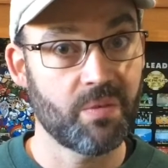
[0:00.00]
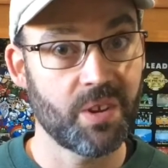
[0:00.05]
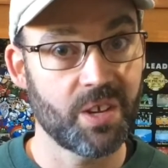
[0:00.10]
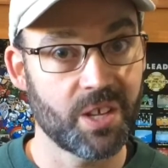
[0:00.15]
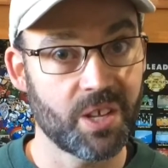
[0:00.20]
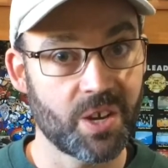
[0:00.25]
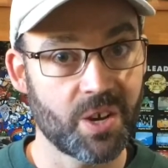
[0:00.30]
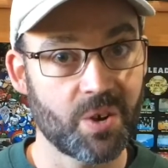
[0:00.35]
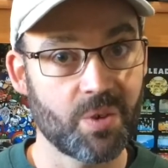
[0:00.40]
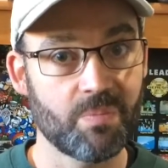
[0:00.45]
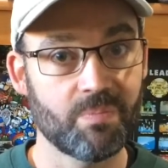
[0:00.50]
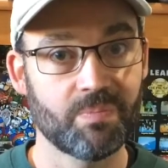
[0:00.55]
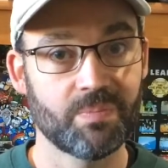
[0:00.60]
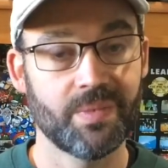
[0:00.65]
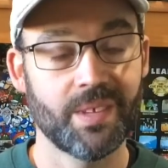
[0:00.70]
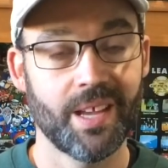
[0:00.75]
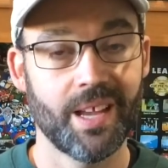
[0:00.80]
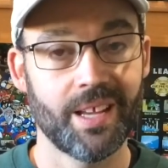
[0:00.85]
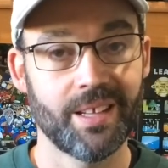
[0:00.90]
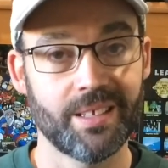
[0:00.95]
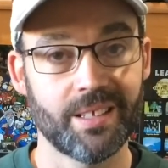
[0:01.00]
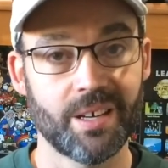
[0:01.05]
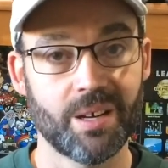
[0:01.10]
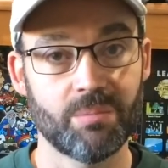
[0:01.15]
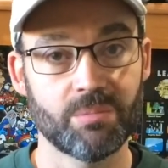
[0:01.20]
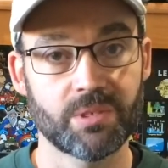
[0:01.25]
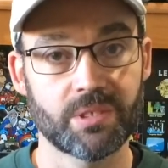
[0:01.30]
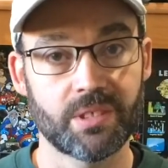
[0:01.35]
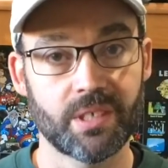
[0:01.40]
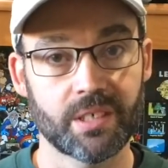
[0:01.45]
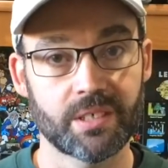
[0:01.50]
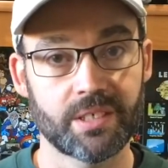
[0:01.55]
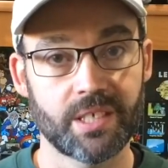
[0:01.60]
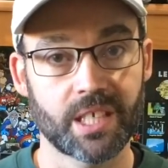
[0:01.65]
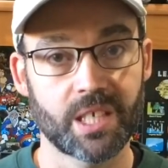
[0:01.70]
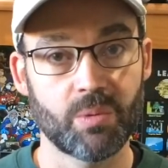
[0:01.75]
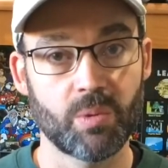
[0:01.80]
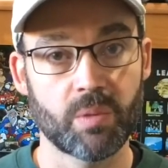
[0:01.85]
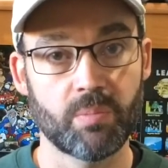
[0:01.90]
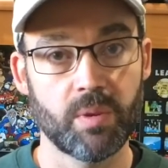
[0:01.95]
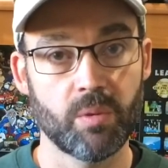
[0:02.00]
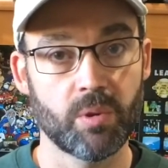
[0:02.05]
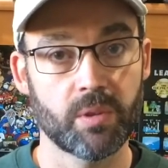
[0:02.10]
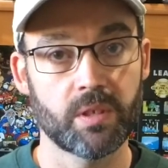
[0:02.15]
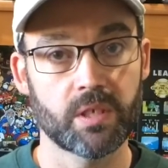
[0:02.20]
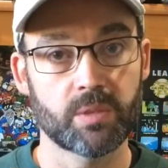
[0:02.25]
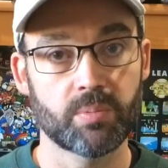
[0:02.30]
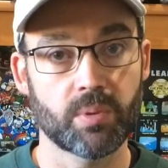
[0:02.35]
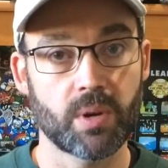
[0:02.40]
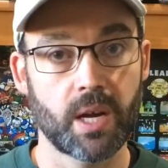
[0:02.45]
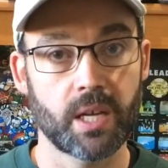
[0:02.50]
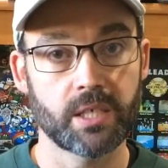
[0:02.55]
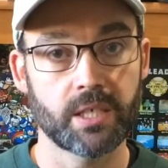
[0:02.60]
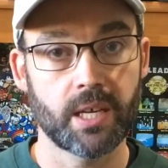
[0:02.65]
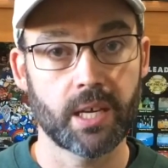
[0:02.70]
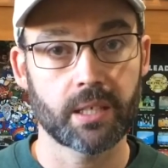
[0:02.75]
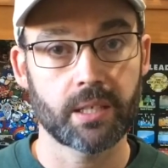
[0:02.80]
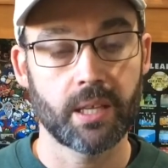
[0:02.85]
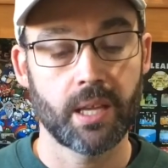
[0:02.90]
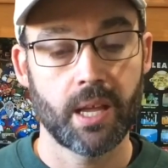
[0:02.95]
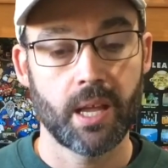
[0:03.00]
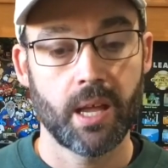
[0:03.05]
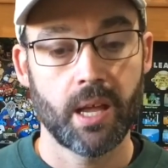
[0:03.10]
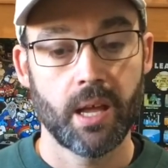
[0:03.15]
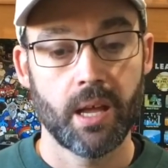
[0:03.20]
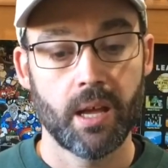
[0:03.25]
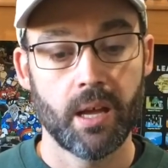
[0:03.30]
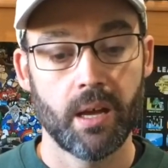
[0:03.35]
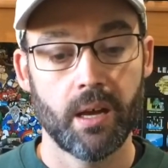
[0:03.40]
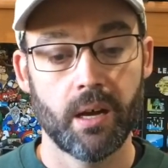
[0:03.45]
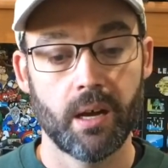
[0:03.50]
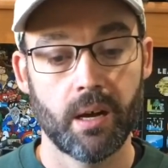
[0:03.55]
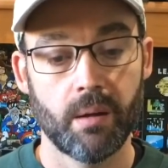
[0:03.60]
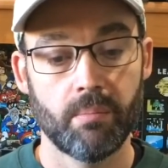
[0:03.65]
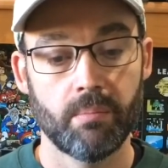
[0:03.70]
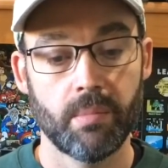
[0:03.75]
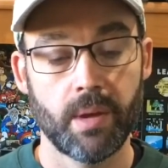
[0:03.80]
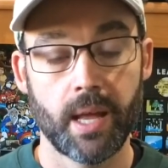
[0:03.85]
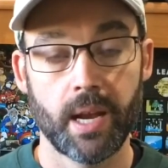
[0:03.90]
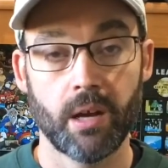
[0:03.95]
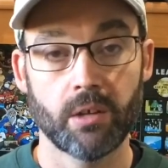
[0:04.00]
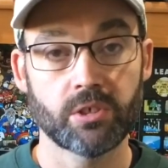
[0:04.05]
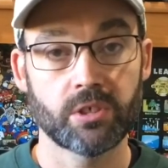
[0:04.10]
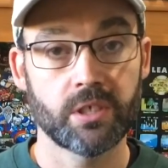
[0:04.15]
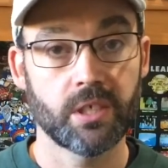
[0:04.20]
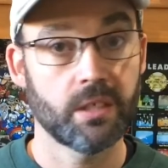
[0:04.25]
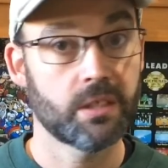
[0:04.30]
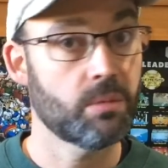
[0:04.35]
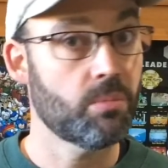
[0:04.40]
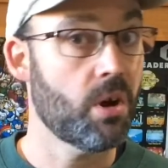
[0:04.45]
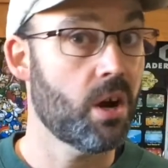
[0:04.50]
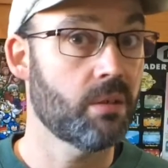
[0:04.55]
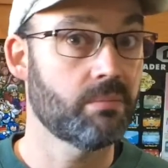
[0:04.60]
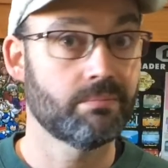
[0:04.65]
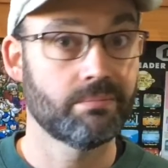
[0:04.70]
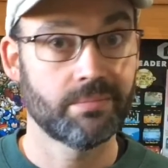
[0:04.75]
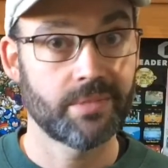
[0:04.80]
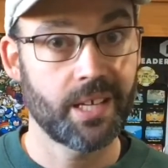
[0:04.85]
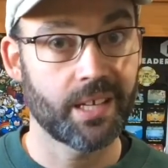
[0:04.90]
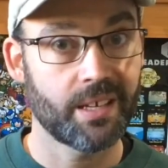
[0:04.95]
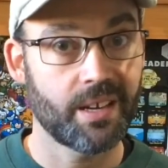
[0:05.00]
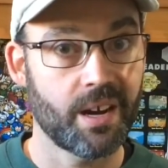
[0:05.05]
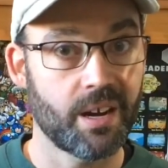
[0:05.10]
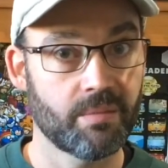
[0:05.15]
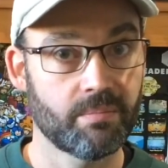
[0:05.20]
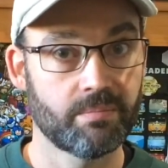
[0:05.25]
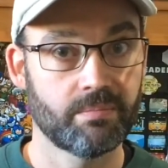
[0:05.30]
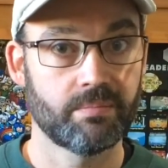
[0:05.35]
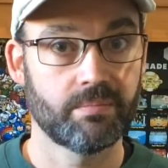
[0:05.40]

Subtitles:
video and sticking with me with this project. And I'll see you tomorrow. Take care.